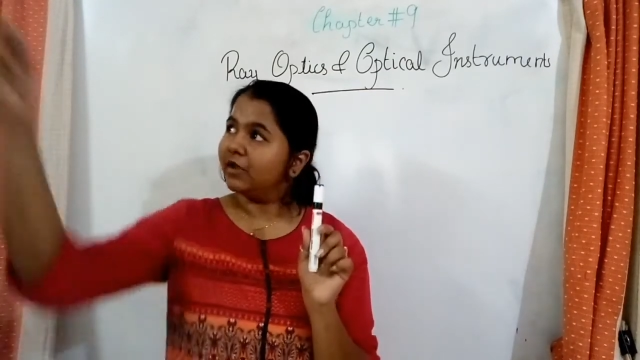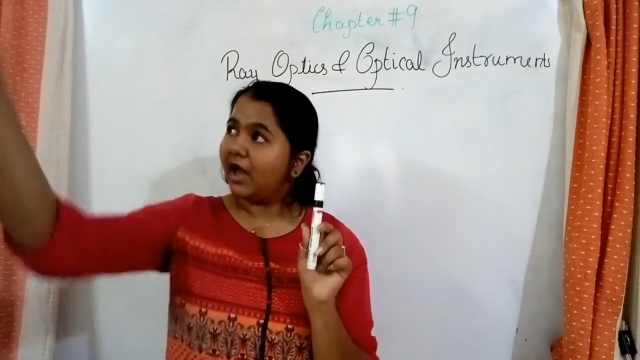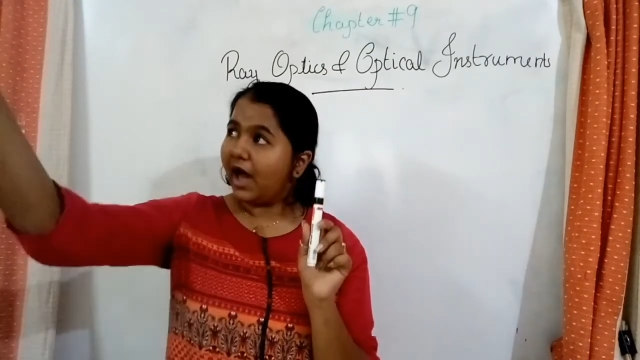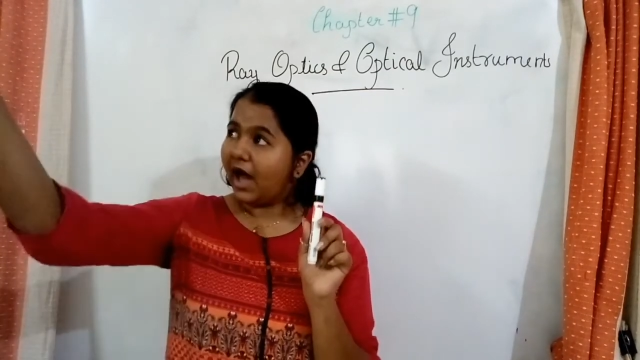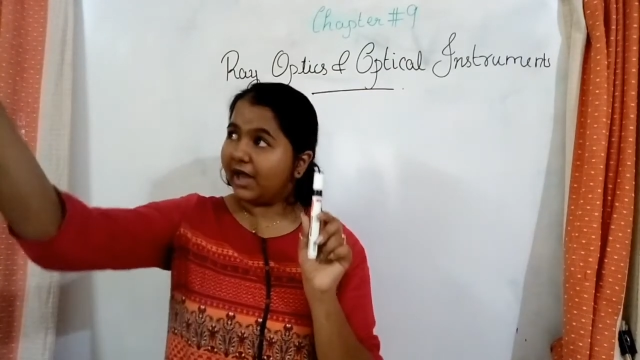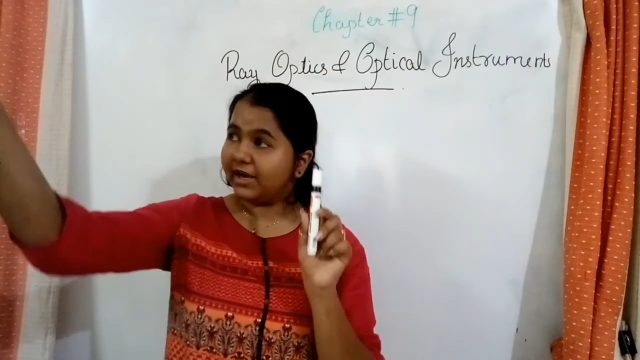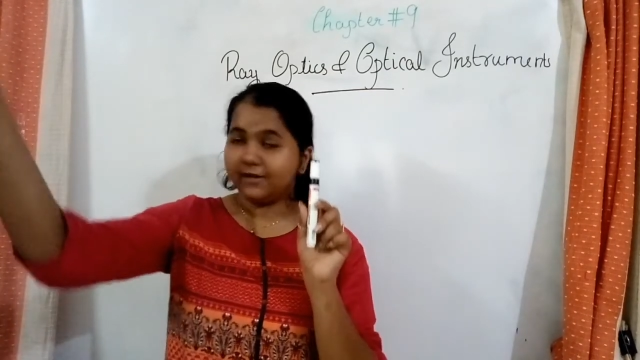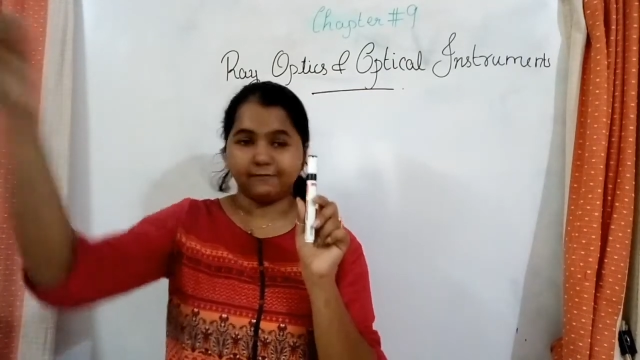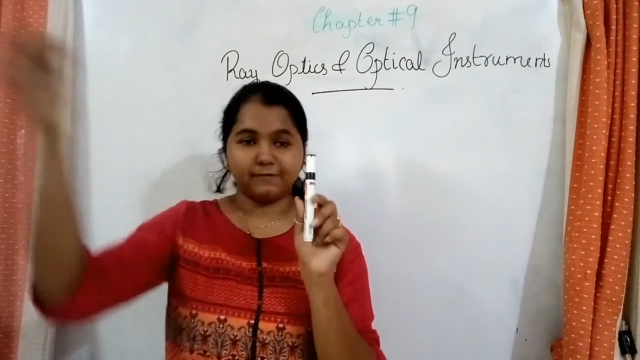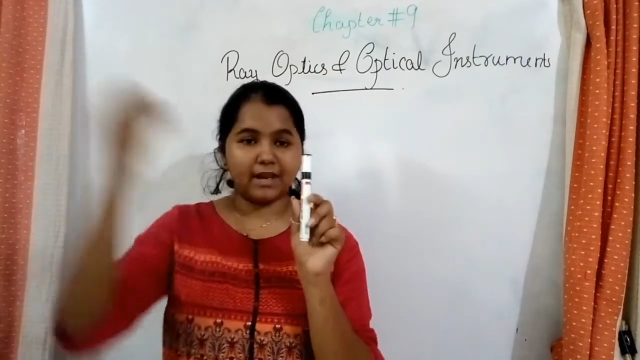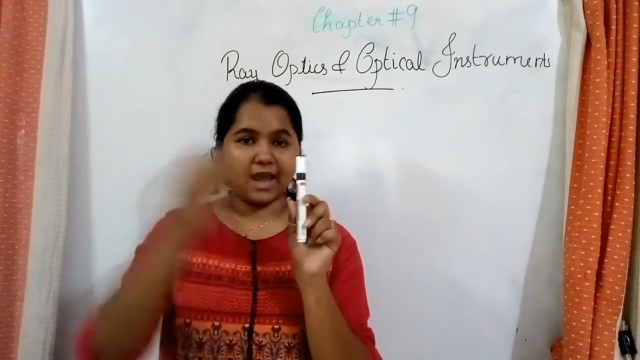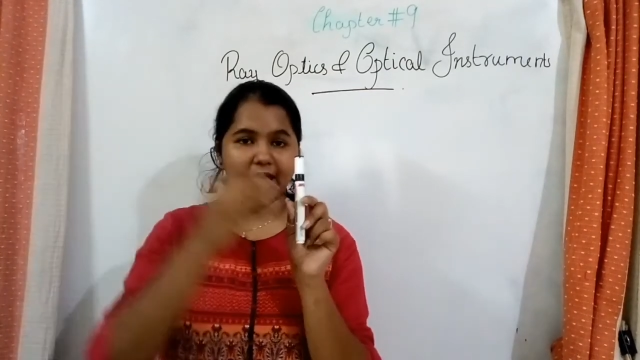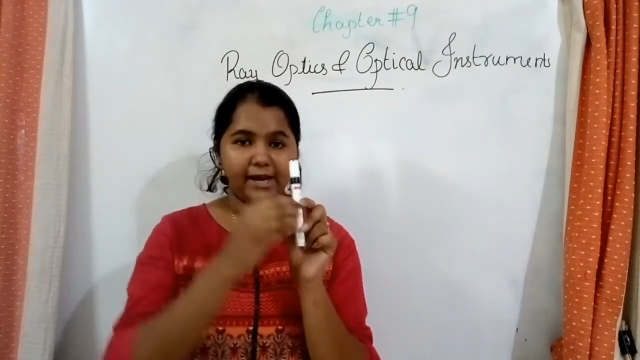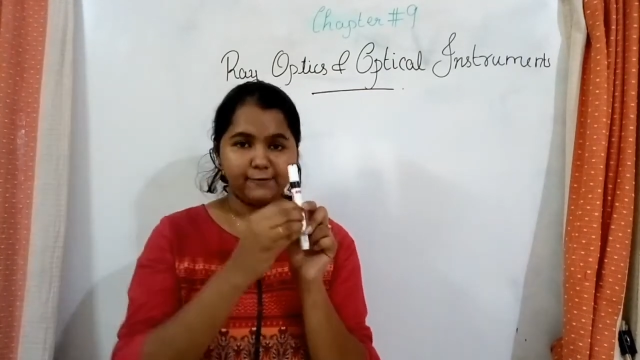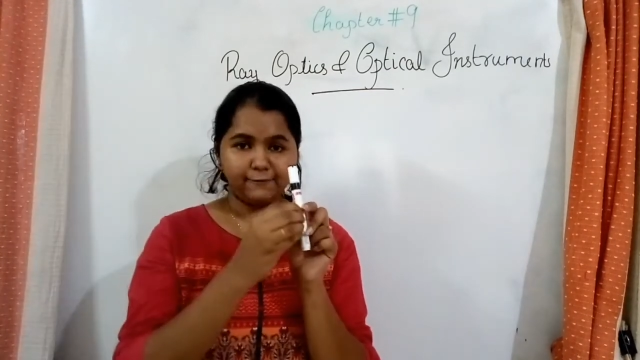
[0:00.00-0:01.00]
and if the
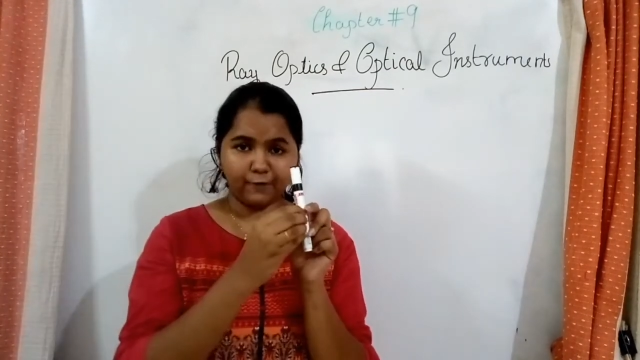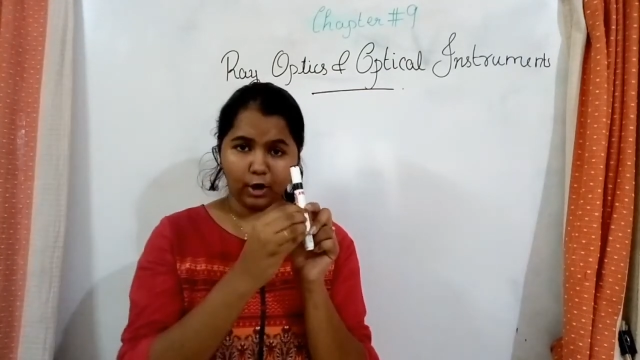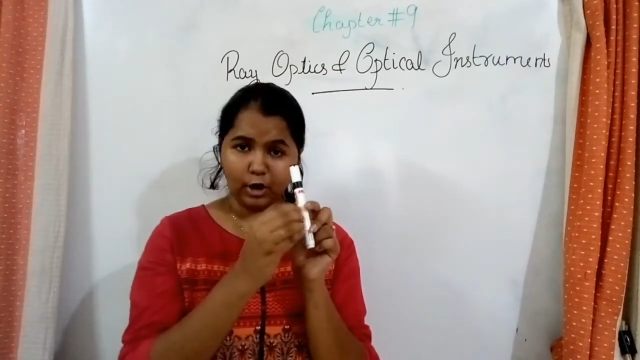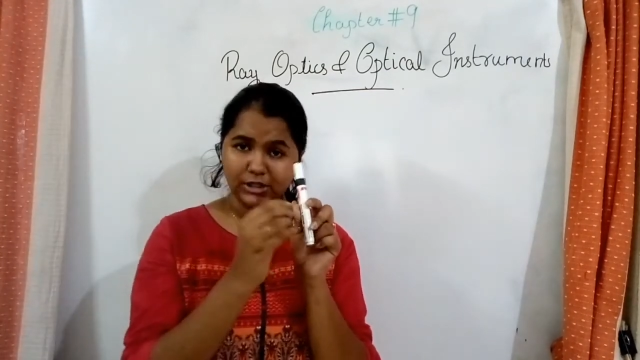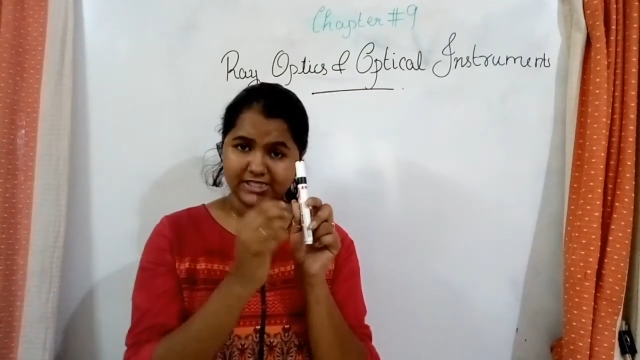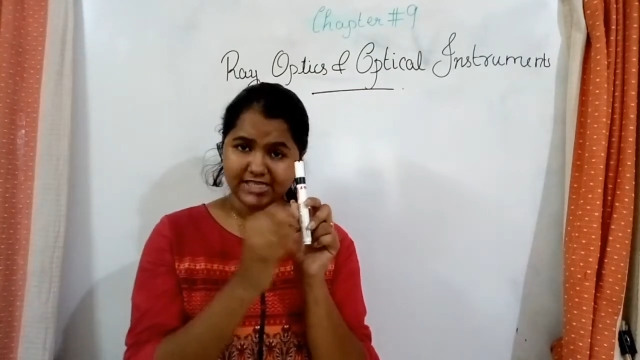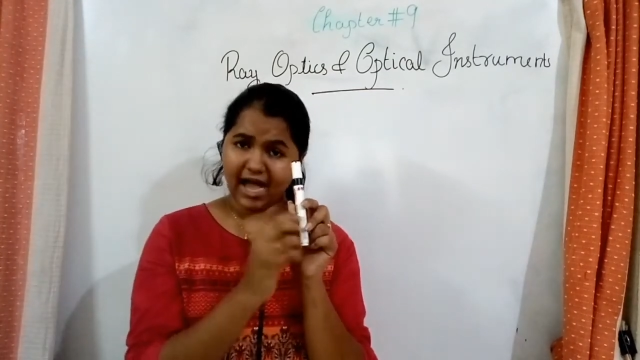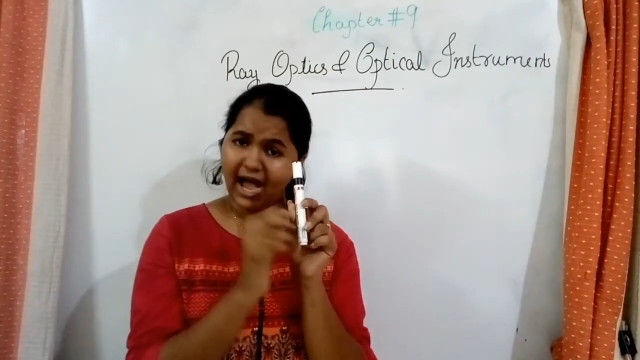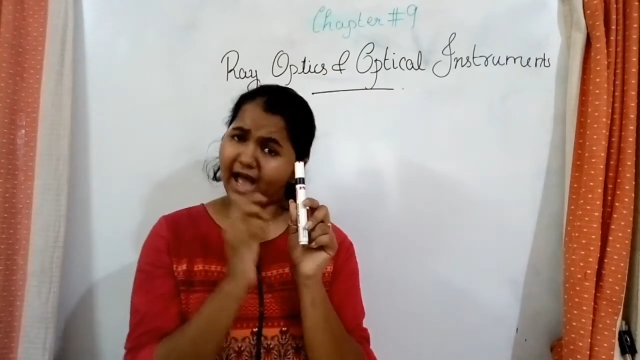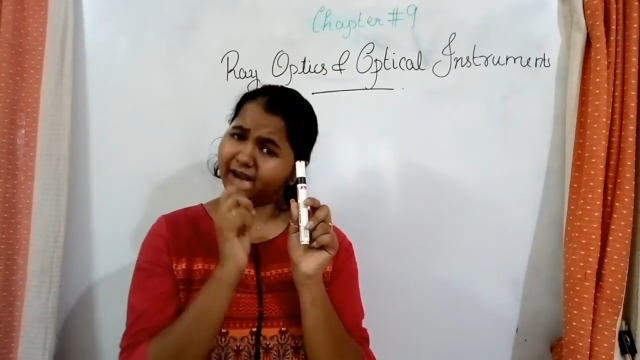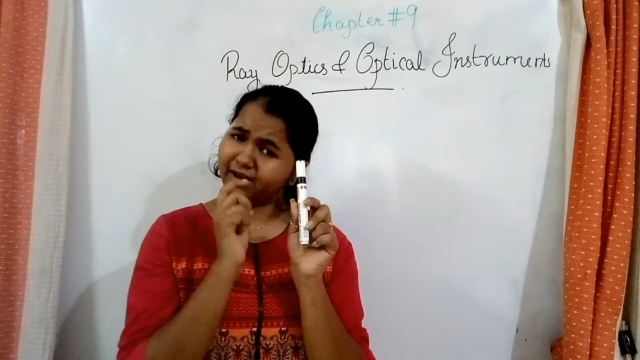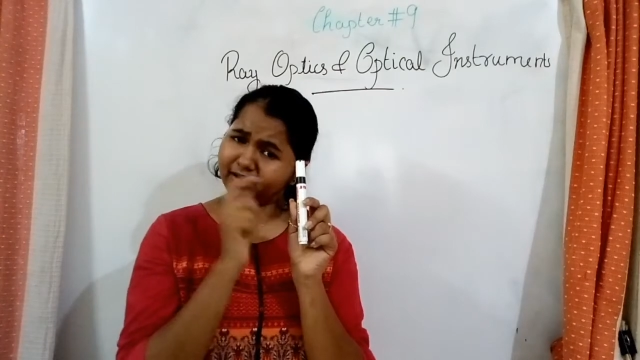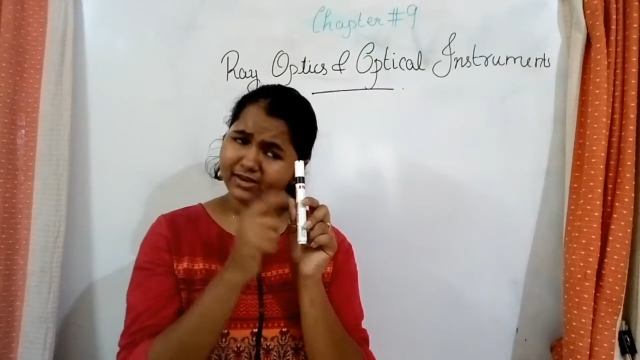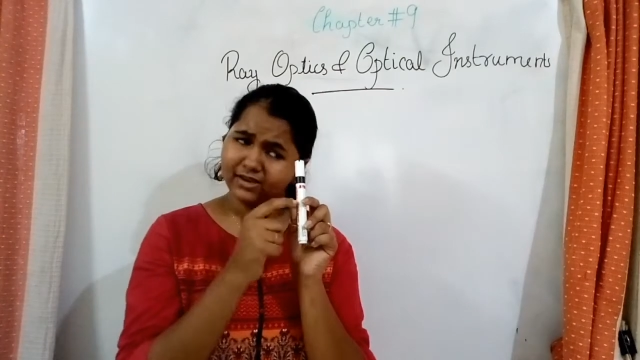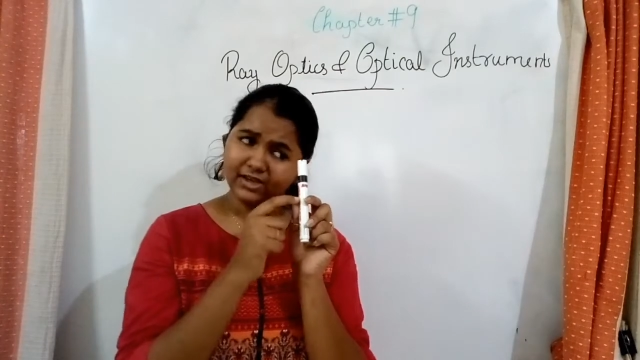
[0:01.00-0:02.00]
light falls
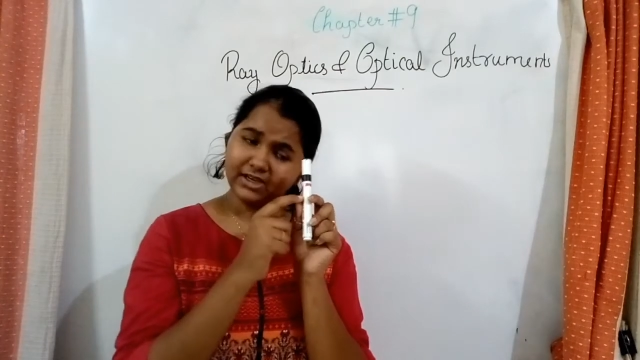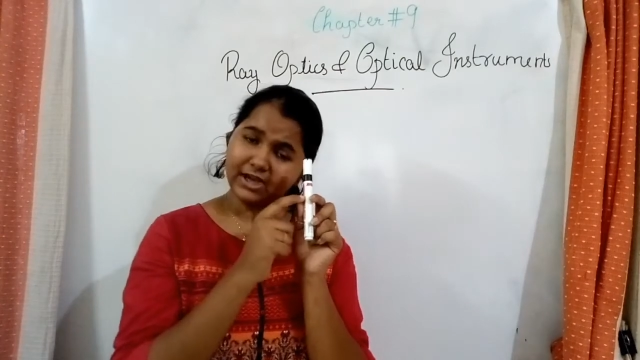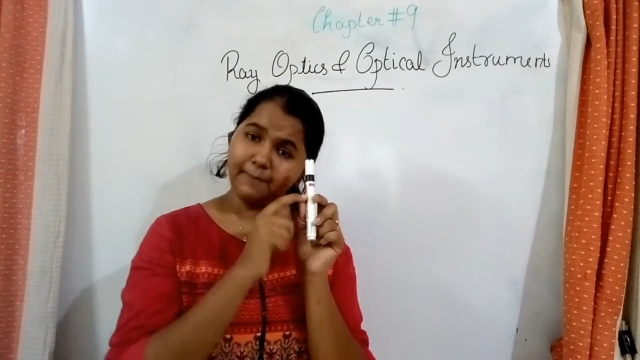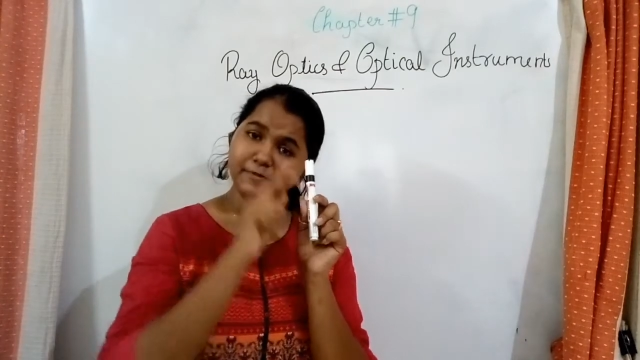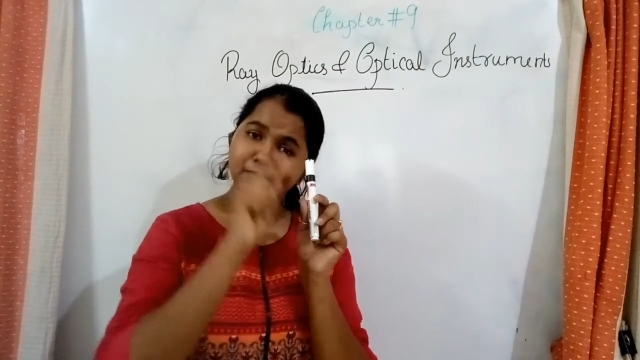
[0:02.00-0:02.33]
and comes